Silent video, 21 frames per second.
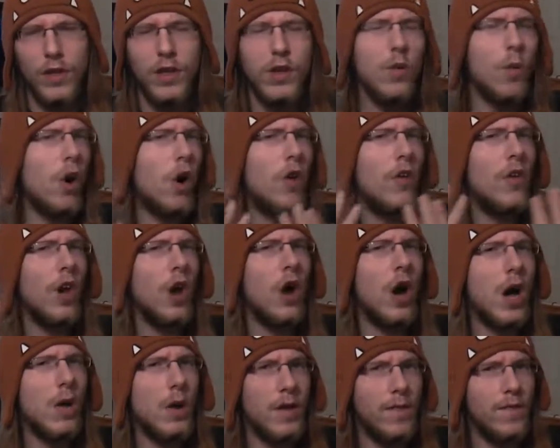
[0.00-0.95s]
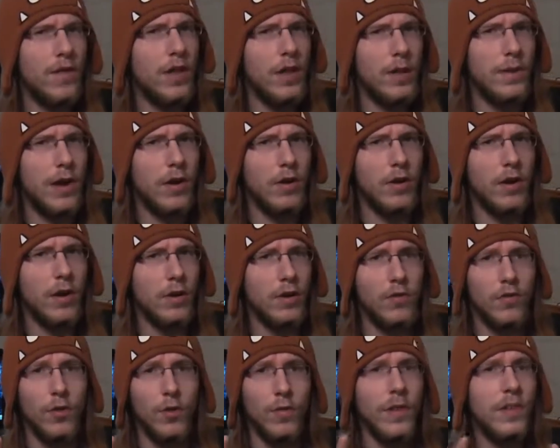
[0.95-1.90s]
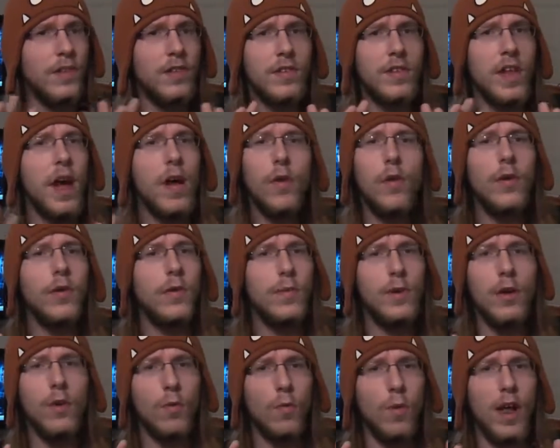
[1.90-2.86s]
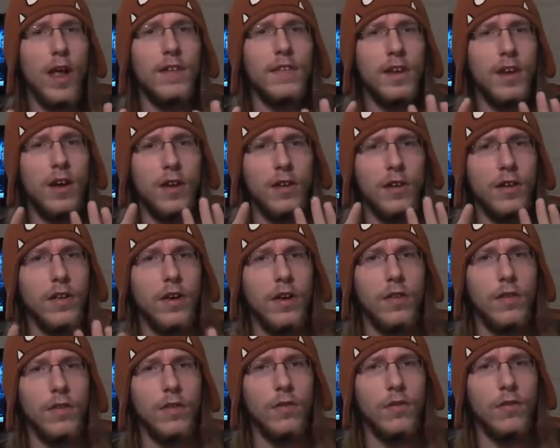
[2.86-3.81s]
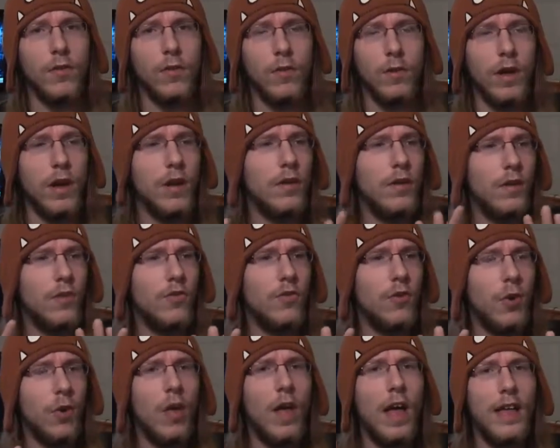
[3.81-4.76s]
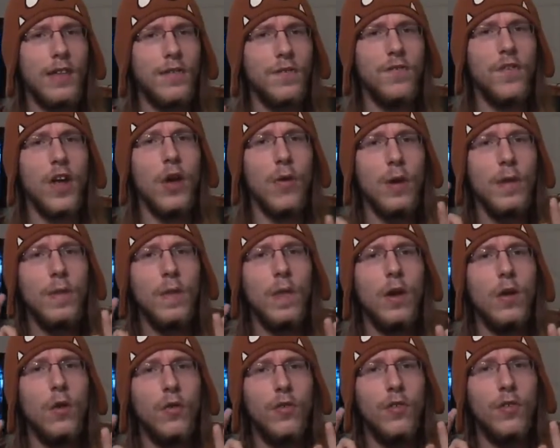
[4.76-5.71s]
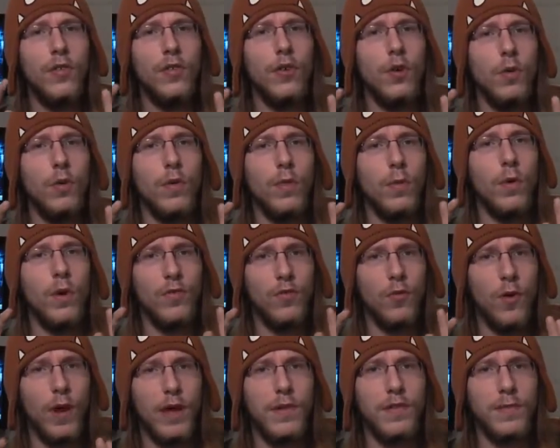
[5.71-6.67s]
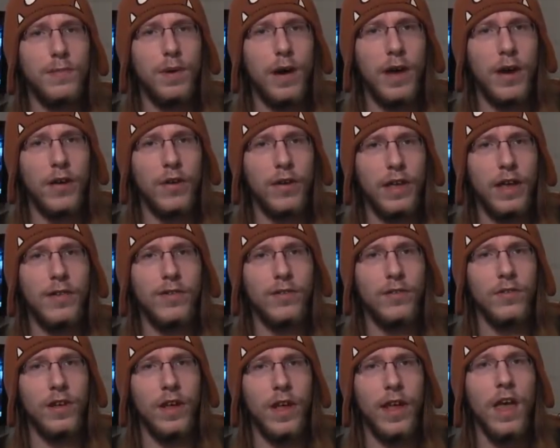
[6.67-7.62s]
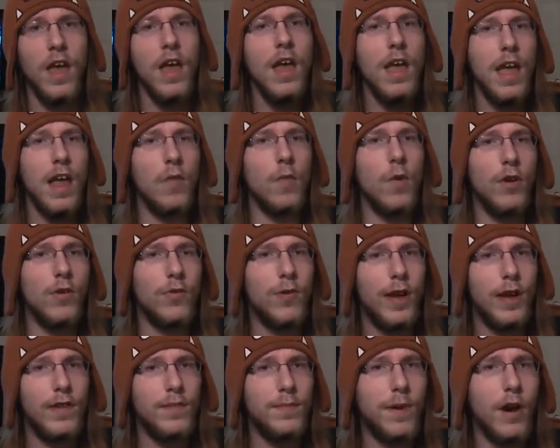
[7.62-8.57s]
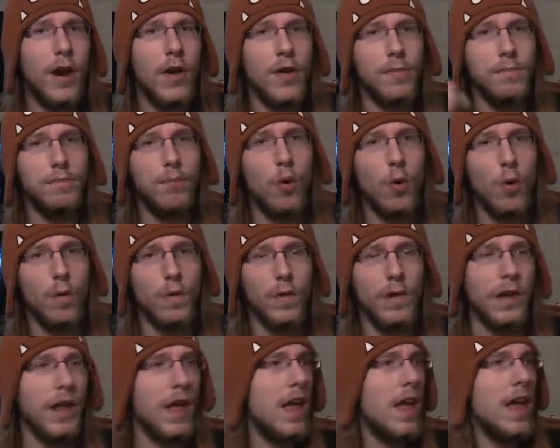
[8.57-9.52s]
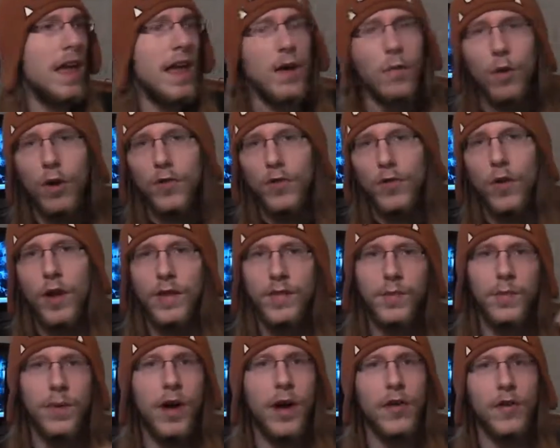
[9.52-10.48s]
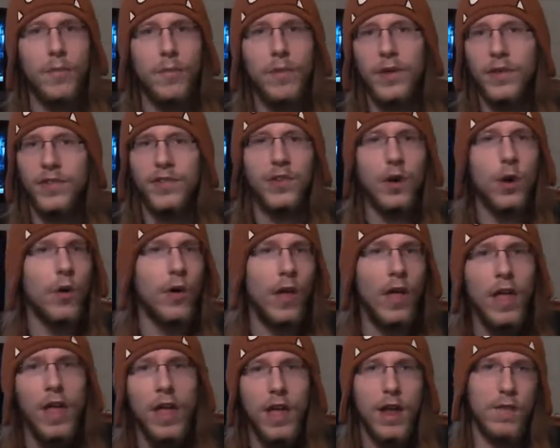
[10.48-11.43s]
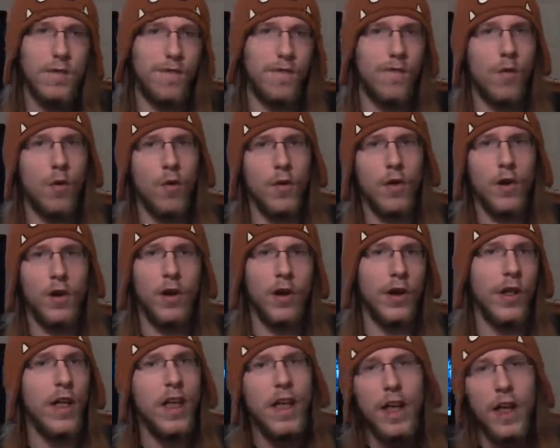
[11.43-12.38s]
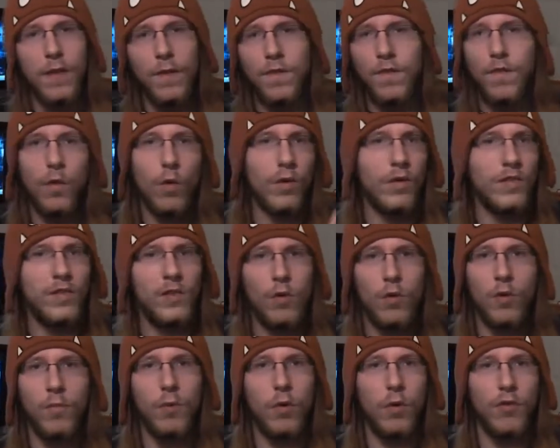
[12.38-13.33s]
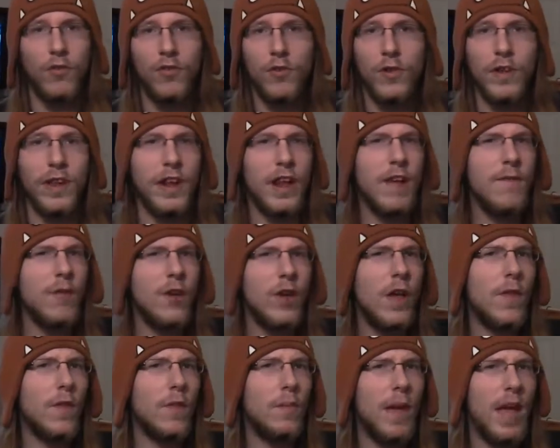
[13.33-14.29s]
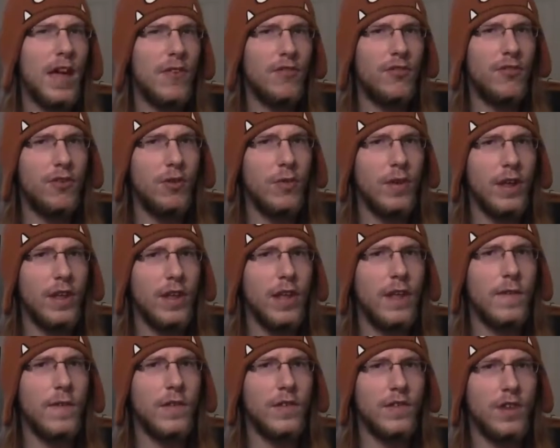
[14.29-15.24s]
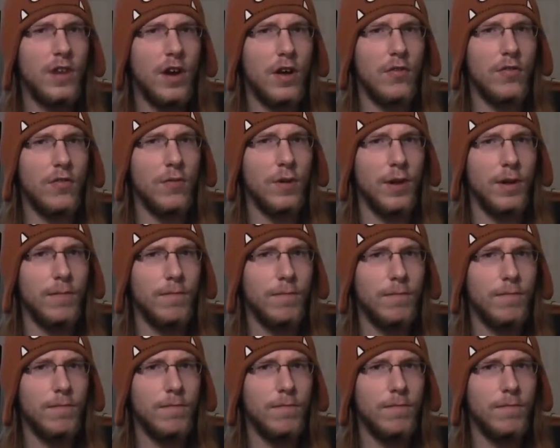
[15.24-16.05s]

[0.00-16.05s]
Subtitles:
You all know how I feel about gun control. This is not going to be a rant on gun control. Gun control has very little to do with what transpired yesterday, and what transpired in Portland, and what transpired in Minnesota, and Fort Hood, and the Florida school board shooting, and every other mass shooting in this country.